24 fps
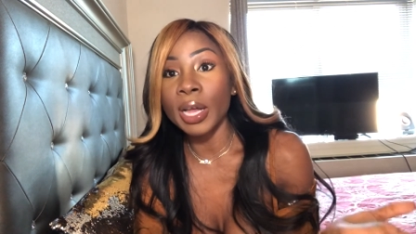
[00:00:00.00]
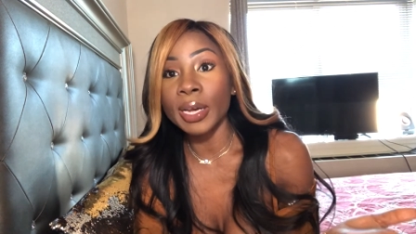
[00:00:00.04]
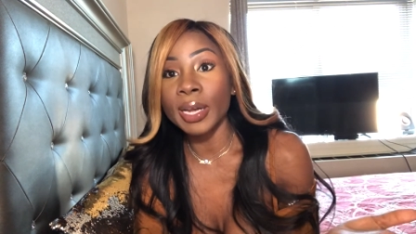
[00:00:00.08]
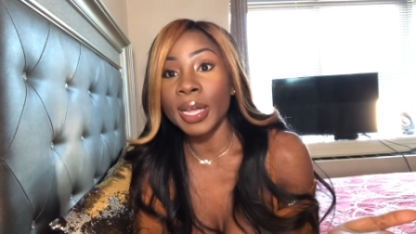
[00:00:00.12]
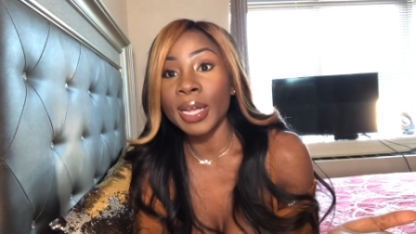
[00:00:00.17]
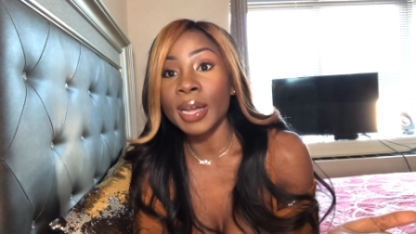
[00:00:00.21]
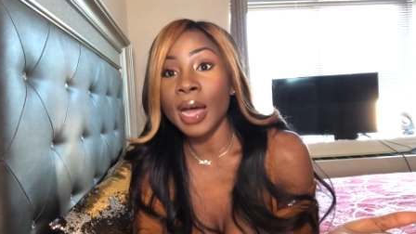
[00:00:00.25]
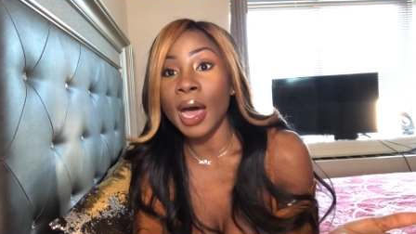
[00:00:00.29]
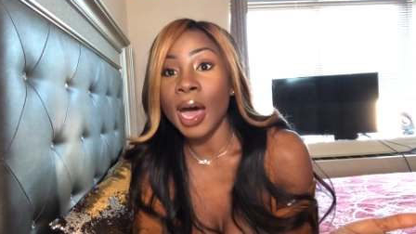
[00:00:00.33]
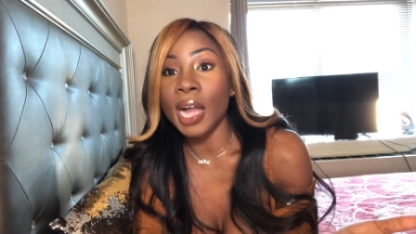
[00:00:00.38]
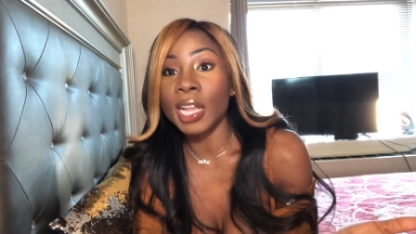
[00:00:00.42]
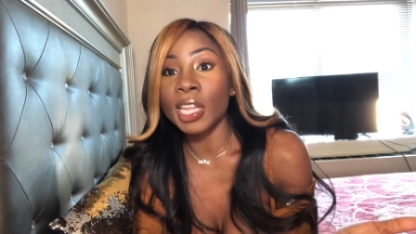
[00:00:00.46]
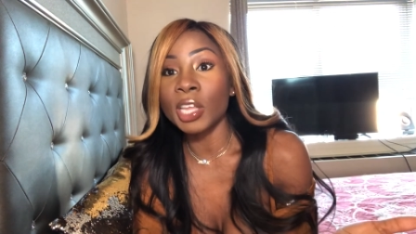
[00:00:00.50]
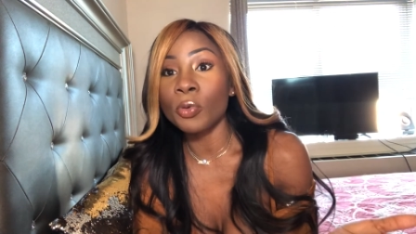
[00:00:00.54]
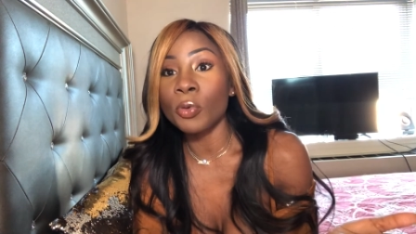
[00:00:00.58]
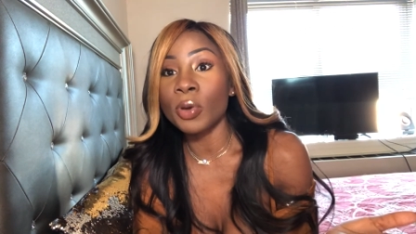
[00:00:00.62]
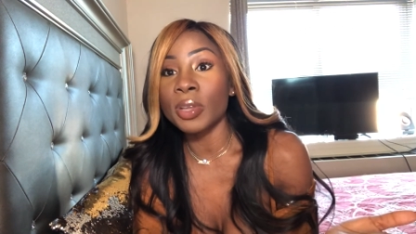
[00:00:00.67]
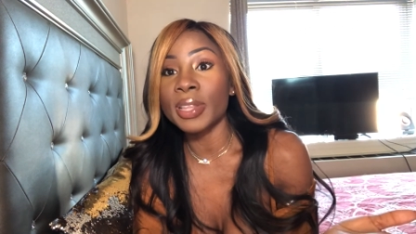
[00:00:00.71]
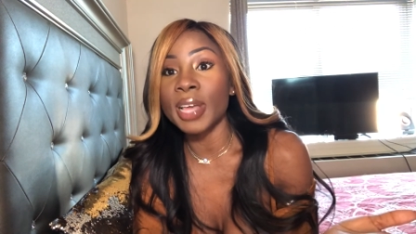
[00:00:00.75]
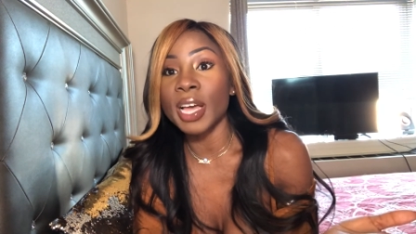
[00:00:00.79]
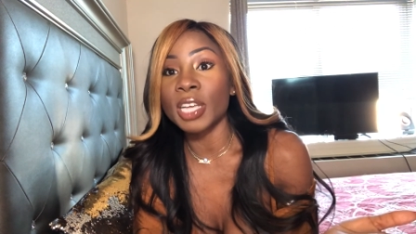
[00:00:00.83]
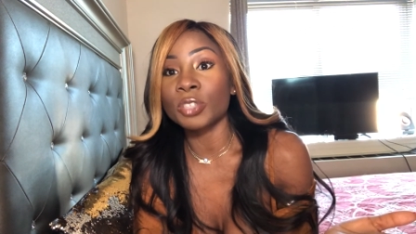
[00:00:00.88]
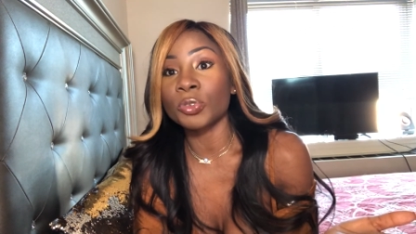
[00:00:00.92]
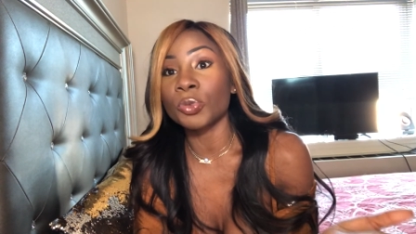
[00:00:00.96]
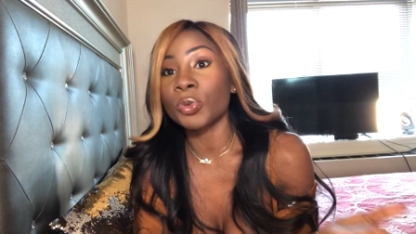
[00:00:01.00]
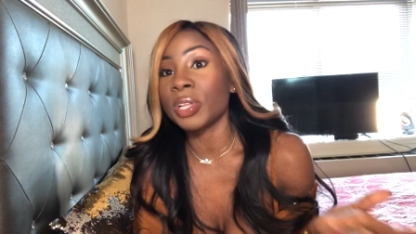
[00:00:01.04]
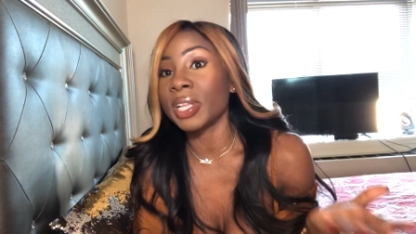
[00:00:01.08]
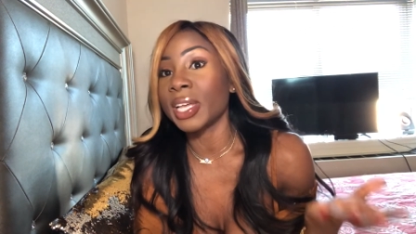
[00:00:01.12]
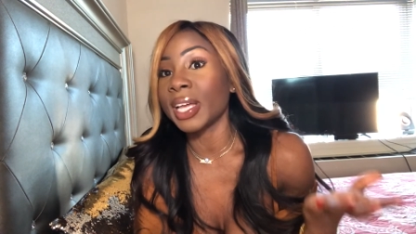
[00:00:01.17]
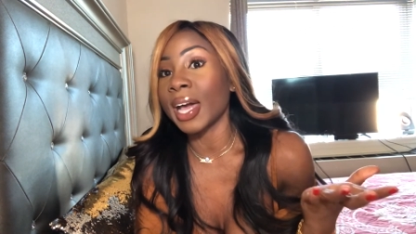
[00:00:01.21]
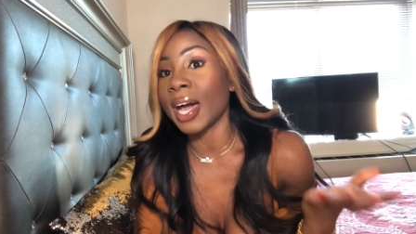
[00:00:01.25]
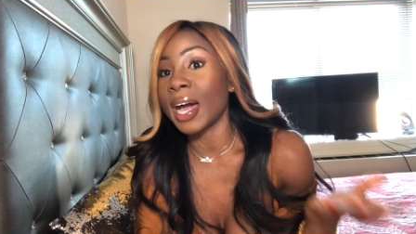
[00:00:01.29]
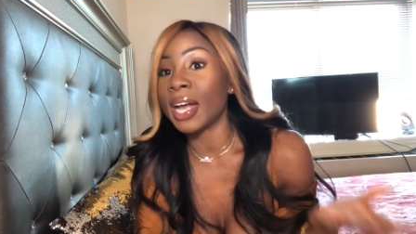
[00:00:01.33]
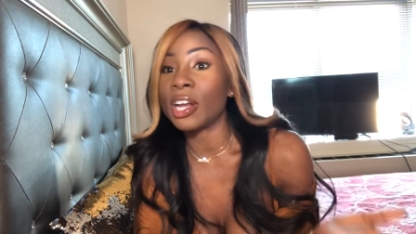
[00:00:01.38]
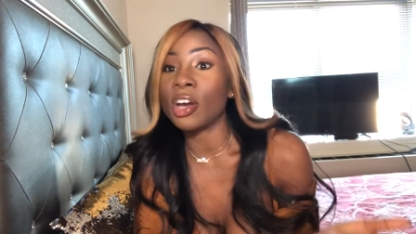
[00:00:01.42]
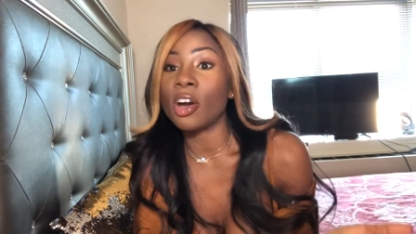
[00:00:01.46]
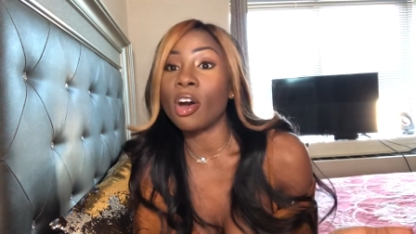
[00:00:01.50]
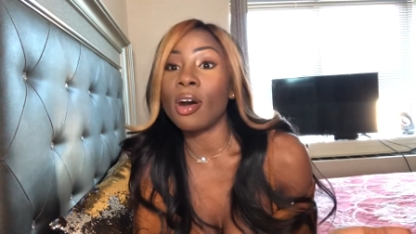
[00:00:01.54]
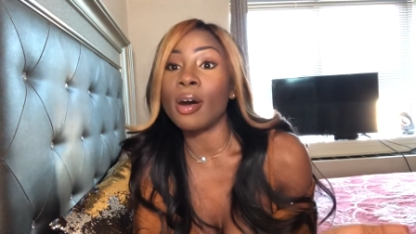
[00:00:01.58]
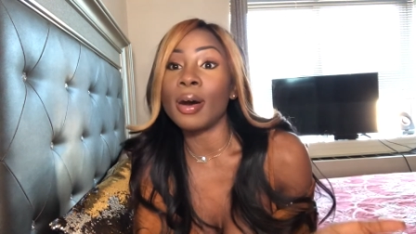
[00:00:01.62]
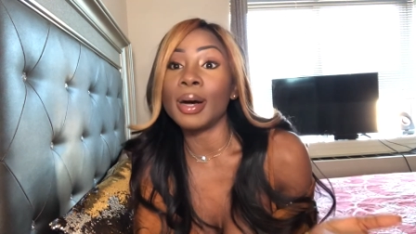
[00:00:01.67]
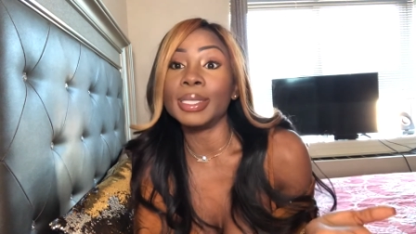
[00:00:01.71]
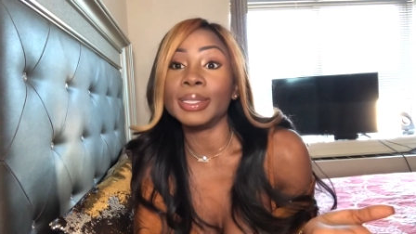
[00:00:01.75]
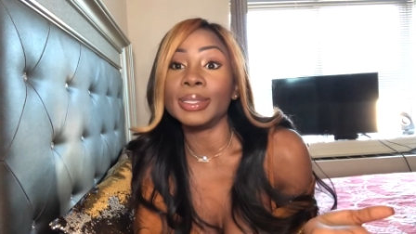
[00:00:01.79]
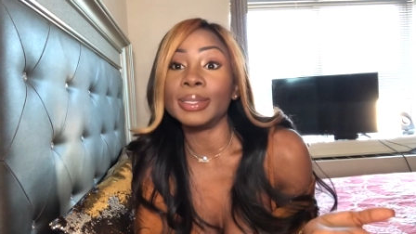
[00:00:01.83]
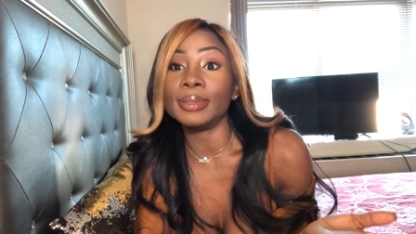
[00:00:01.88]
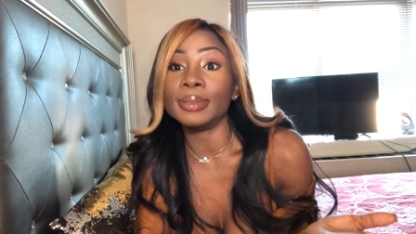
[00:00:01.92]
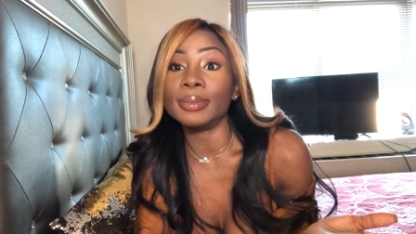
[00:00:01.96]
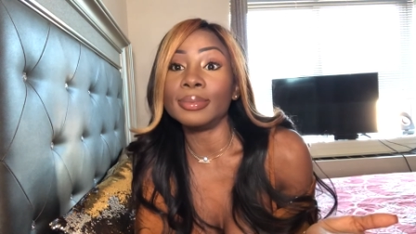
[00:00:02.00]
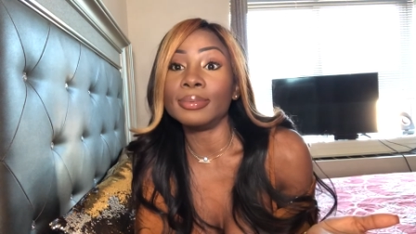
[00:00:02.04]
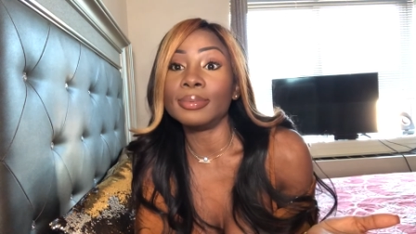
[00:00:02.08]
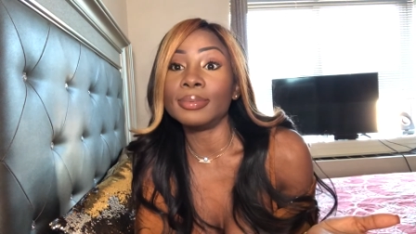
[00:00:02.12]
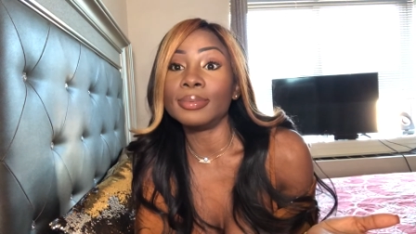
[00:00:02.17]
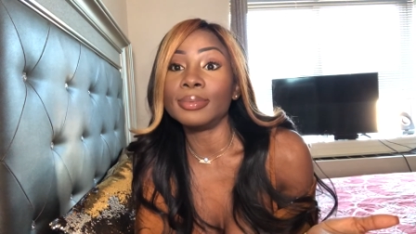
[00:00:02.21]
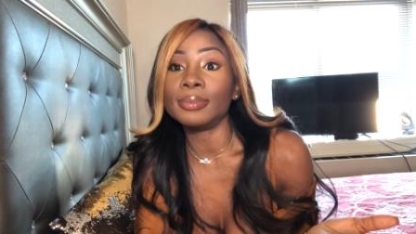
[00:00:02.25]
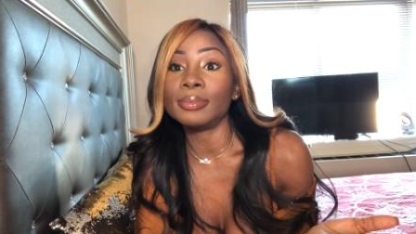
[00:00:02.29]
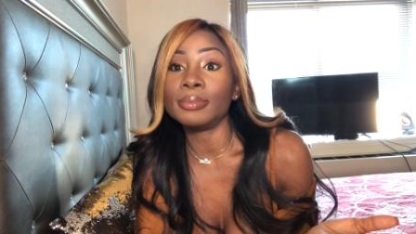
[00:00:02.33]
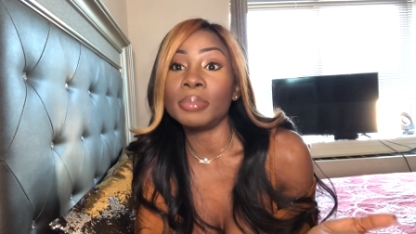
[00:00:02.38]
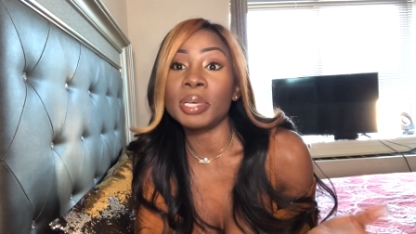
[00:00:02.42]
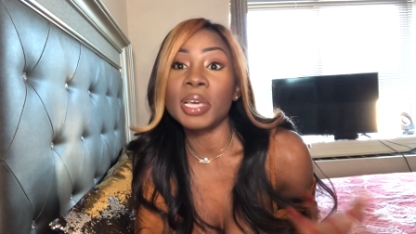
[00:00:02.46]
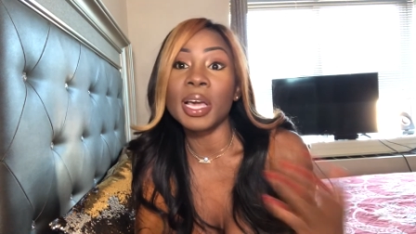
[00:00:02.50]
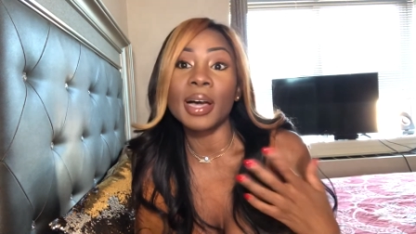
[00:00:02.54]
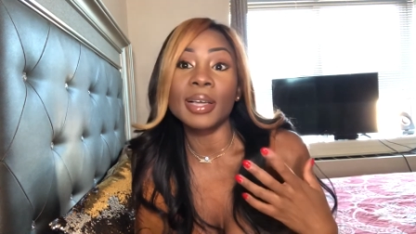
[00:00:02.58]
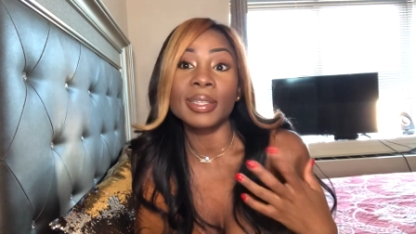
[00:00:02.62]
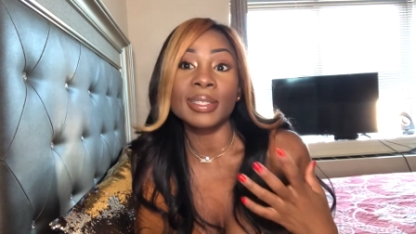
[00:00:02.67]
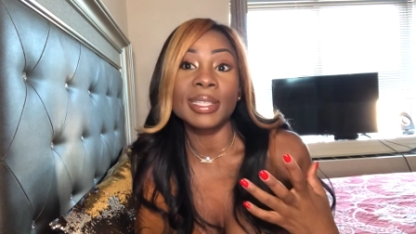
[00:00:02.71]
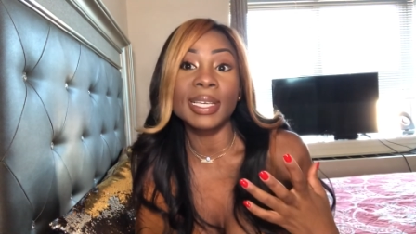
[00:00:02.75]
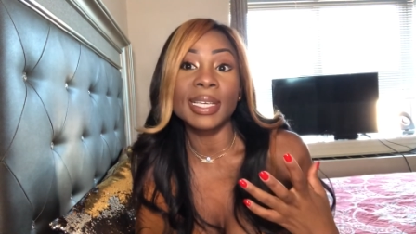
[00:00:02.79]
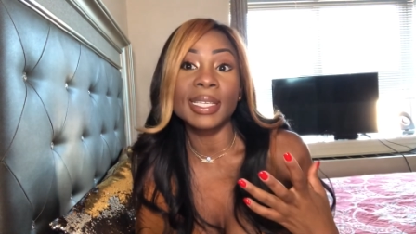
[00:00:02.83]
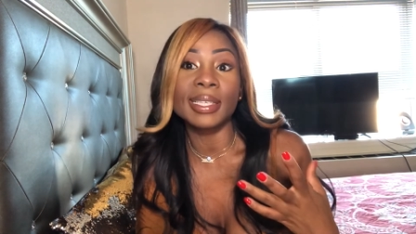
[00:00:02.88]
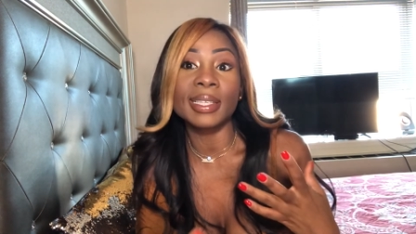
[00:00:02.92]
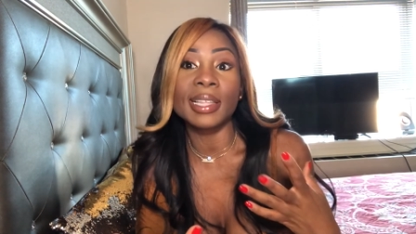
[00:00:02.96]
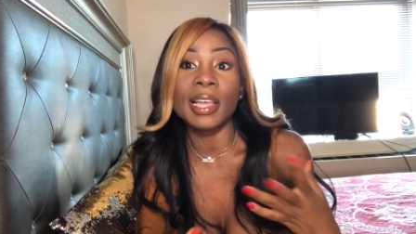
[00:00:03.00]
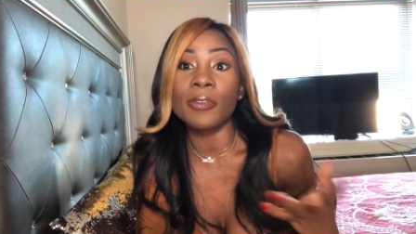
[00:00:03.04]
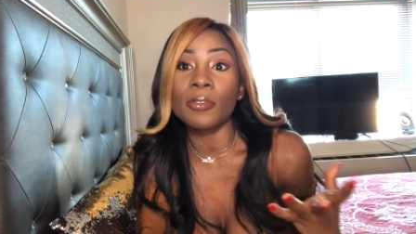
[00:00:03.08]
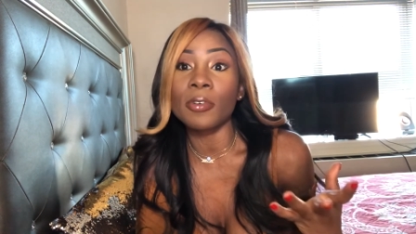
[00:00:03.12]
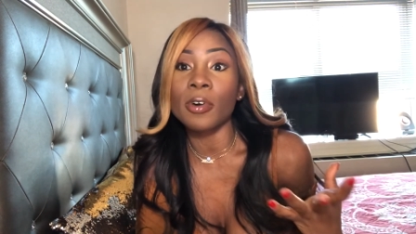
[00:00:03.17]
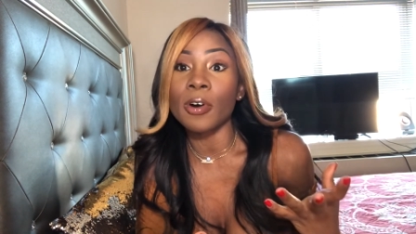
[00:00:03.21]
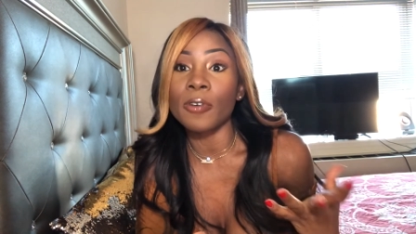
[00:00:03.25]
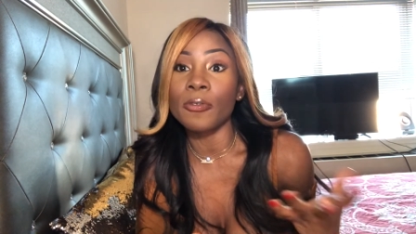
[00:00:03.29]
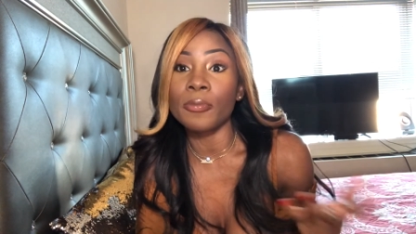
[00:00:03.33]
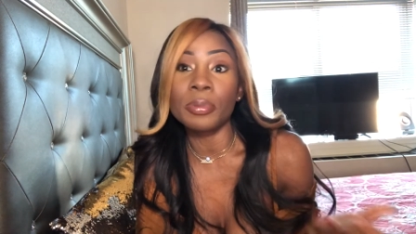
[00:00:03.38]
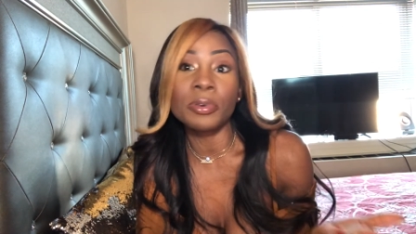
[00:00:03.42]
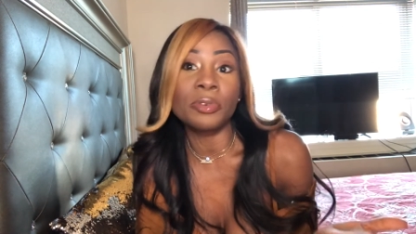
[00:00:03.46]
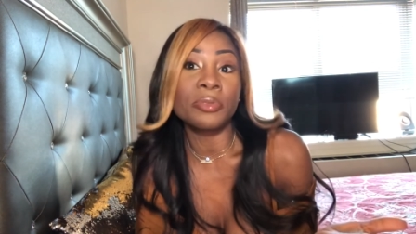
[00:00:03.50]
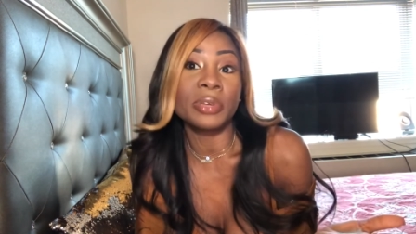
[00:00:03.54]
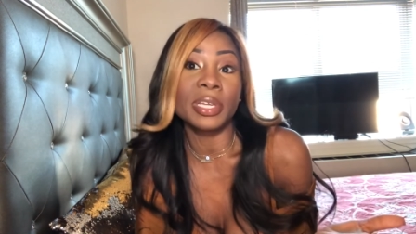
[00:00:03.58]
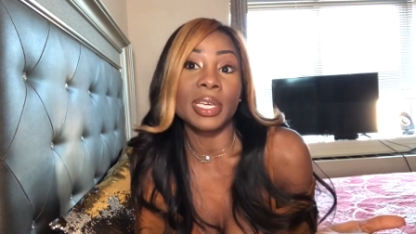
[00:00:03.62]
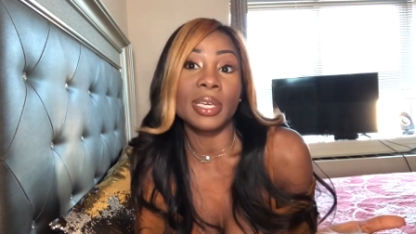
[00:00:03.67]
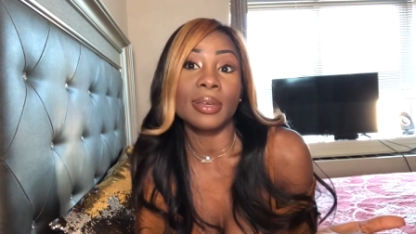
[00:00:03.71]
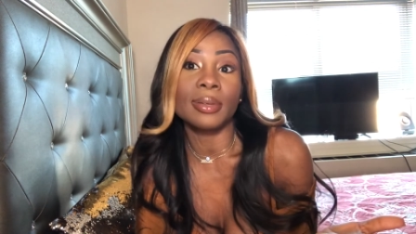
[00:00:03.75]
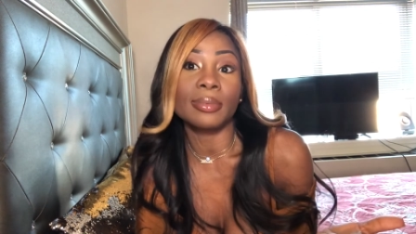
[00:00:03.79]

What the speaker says: in Hollywood that's really kind of on Beyonce's level of beauty.